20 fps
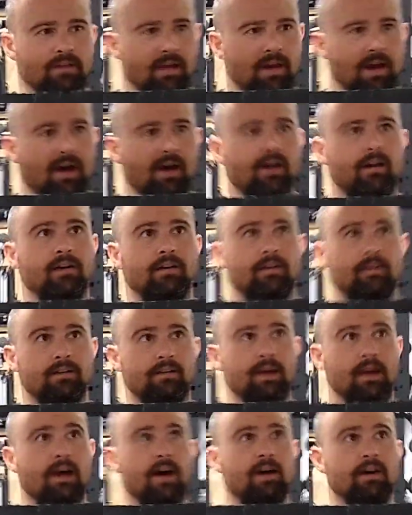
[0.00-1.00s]
Yeah,
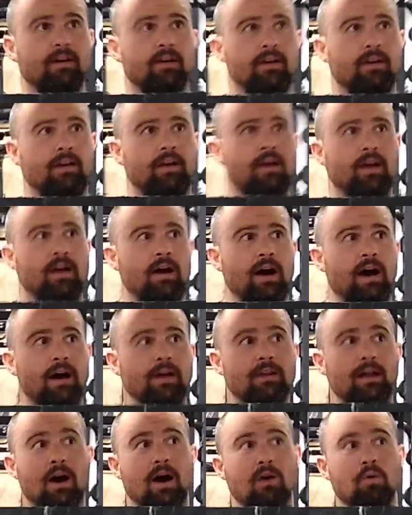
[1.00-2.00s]
yeah.
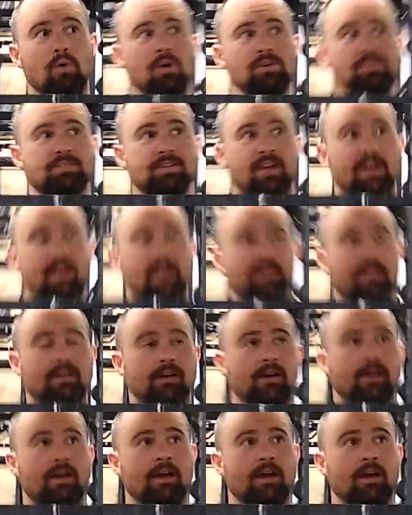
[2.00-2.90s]
Now I will say,